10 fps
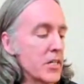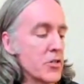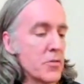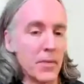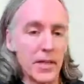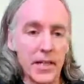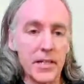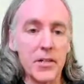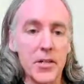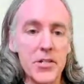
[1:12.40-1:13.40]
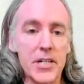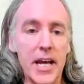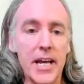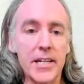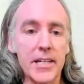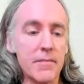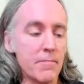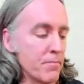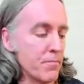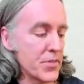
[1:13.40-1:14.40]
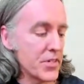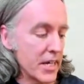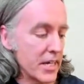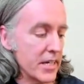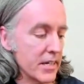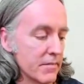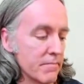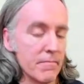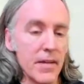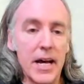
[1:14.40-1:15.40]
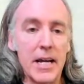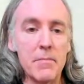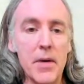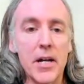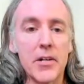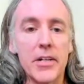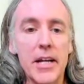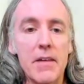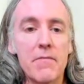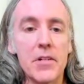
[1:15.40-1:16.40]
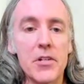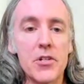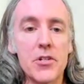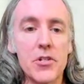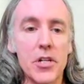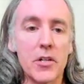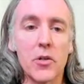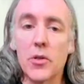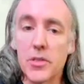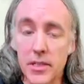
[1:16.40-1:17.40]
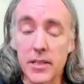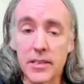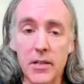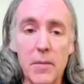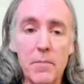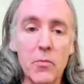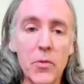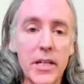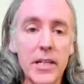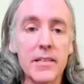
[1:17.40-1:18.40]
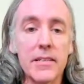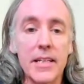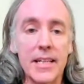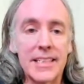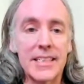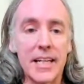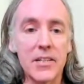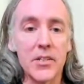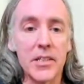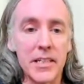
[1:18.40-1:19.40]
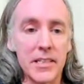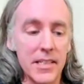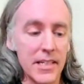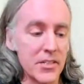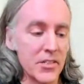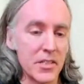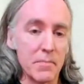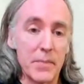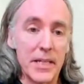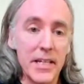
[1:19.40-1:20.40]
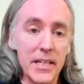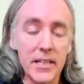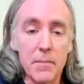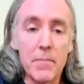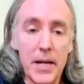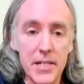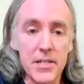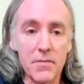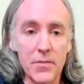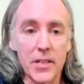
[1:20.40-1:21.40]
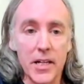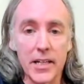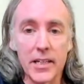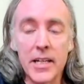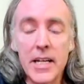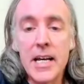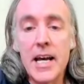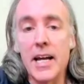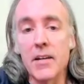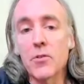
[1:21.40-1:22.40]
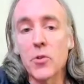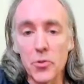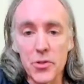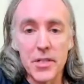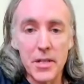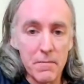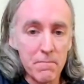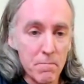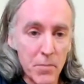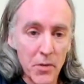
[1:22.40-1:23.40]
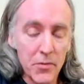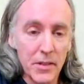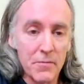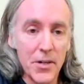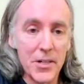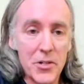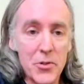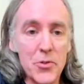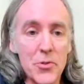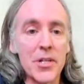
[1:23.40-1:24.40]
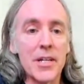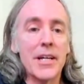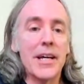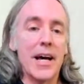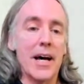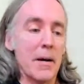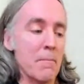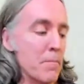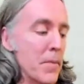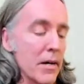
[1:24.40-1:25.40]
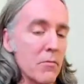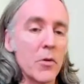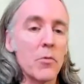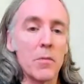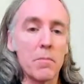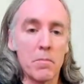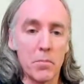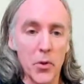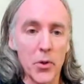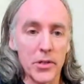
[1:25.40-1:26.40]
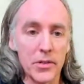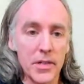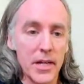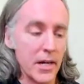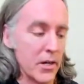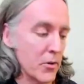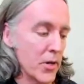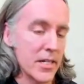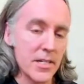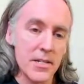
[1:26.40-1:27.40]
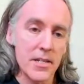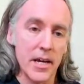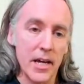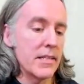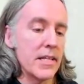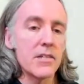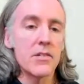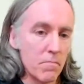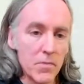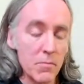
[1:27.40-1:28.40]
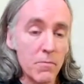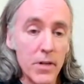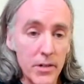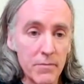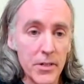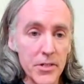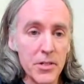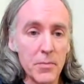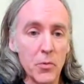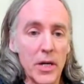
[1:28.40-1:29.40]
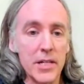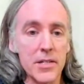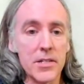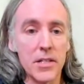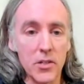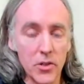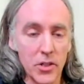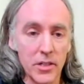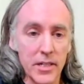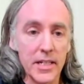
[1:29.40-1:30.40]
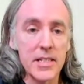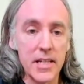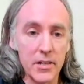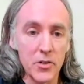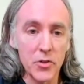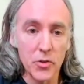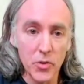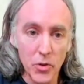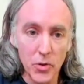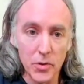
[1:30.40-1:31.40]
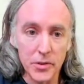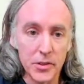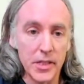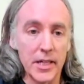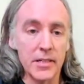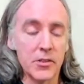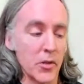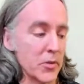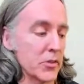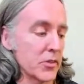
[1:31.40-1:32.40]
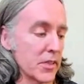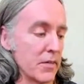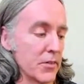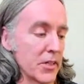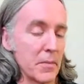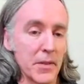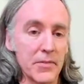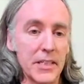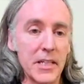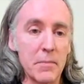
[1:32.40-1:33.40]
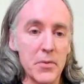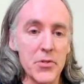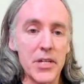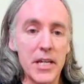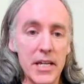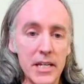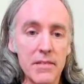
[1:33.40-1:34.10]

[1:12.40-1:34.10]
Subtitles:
just play, standard C and A minor and F and G chords and etc. But we can extend on these. They're just the beginning, the base, if you like. And of course, they're perfectly fine to use. But we want to broaden our horizons there. There's some very, very simple ways that you can extend on your chords. And so I'll just cover a couple of examples here,